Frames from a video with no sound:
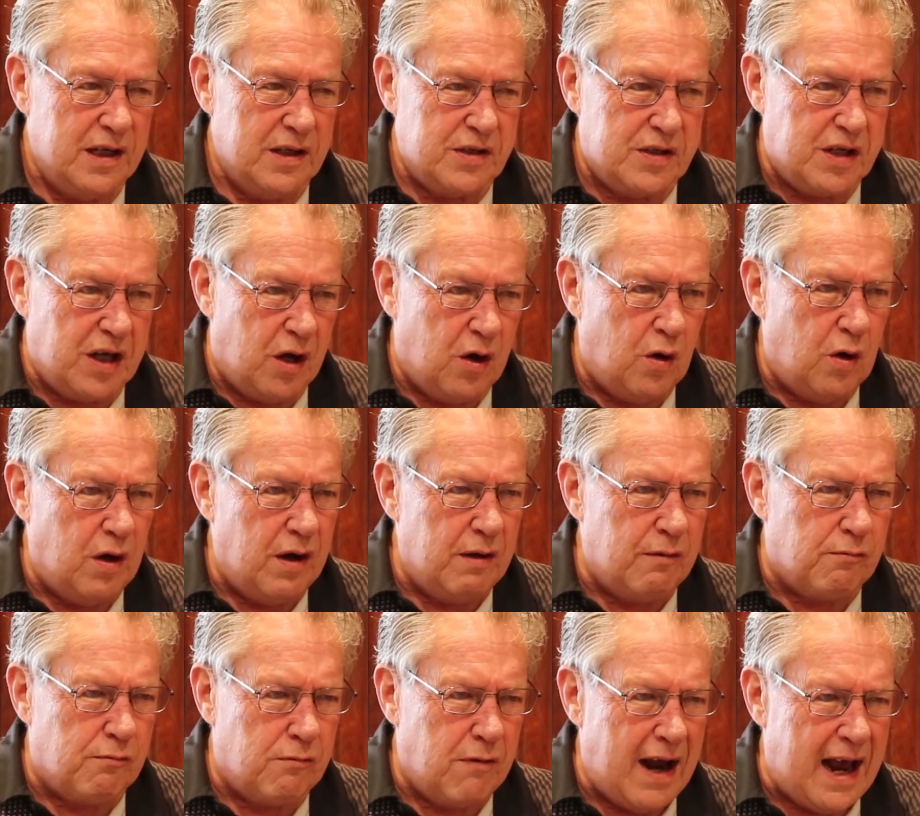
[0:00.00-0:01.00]
So
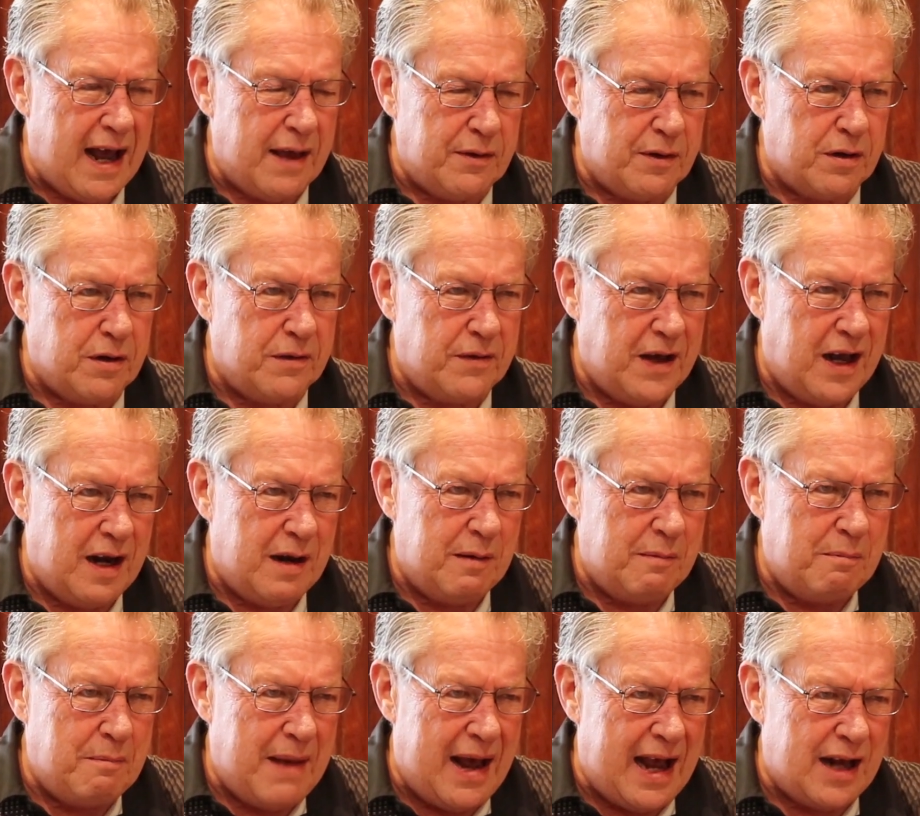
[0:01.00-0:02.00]
rather
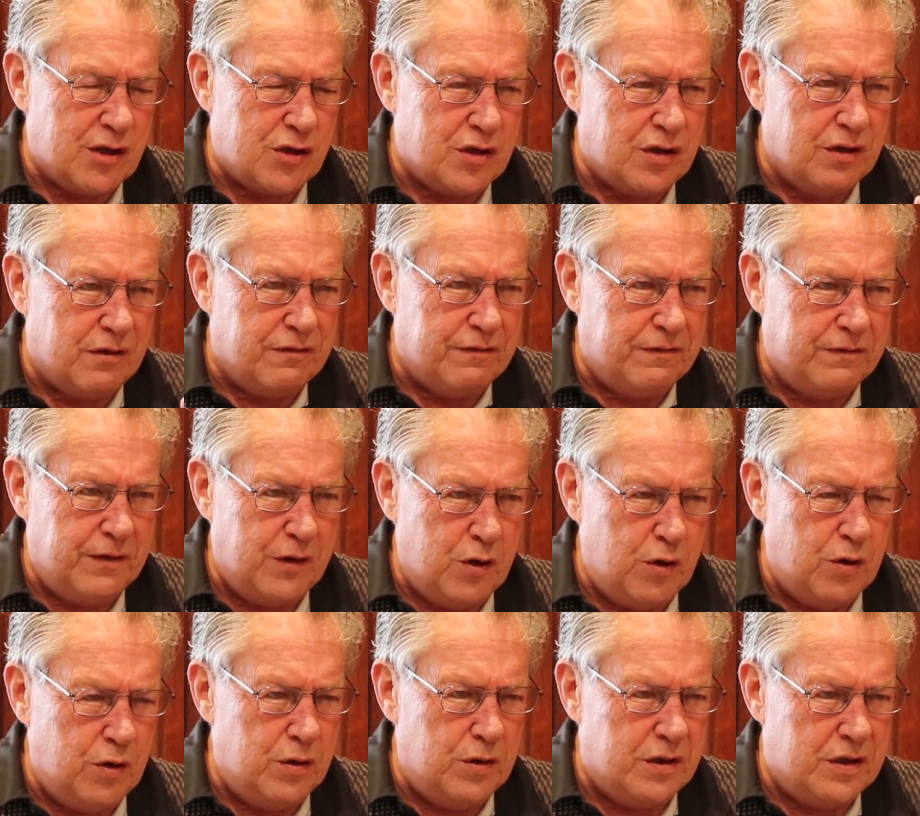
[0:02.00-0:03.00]
than match the
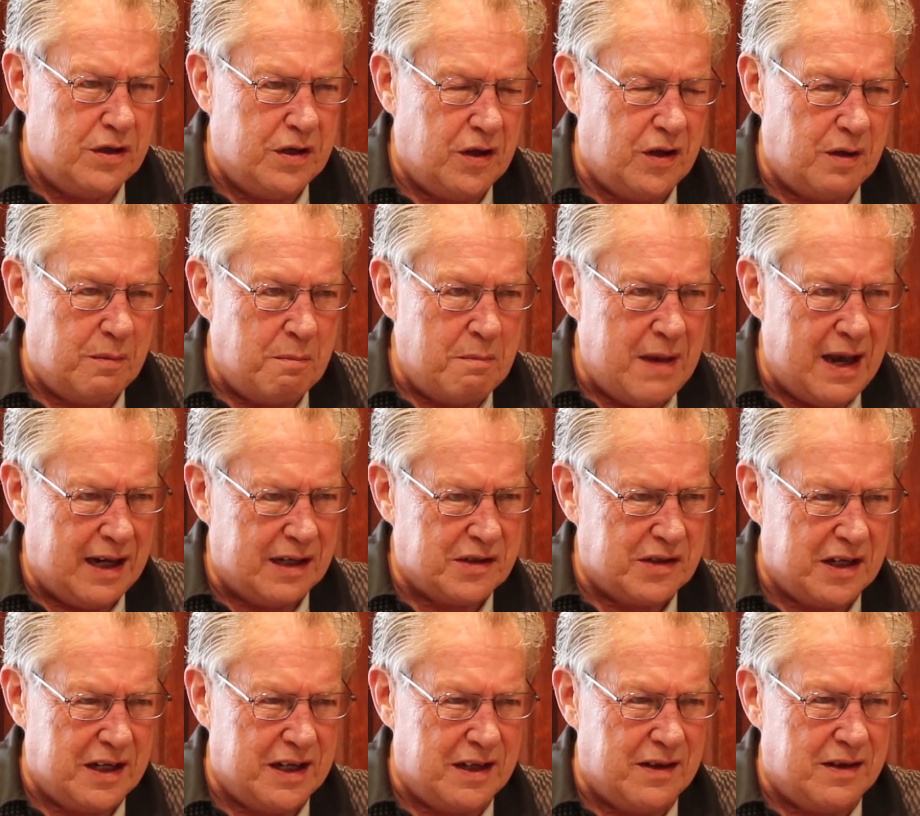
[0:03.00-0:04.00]
food to the
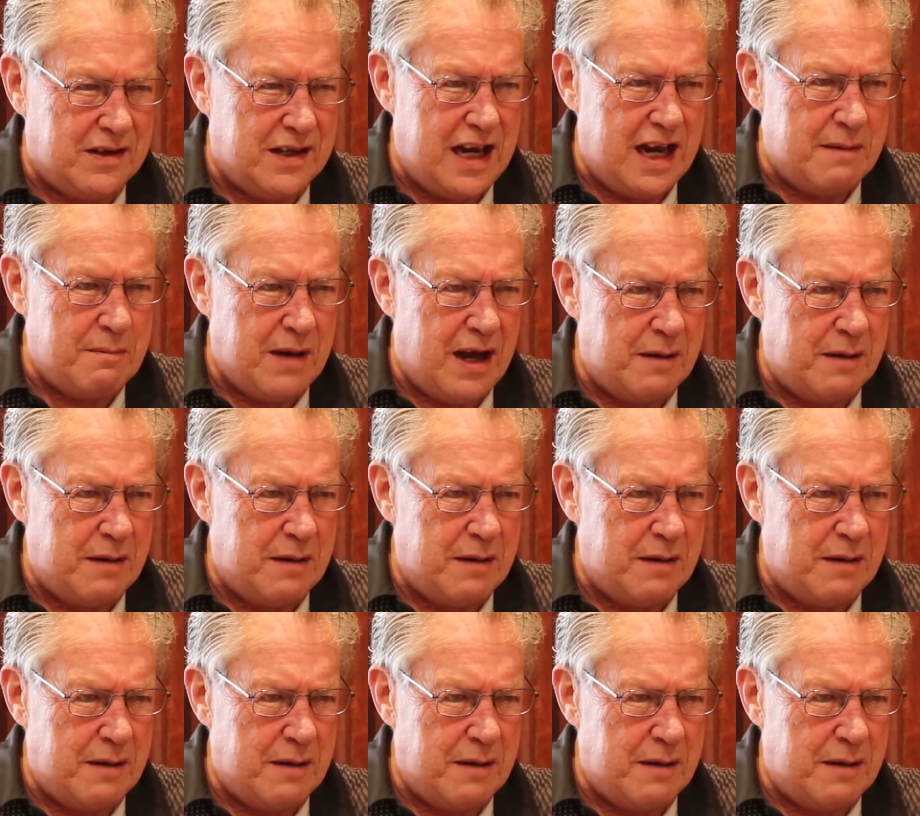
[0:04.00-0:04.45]
Mexican theme,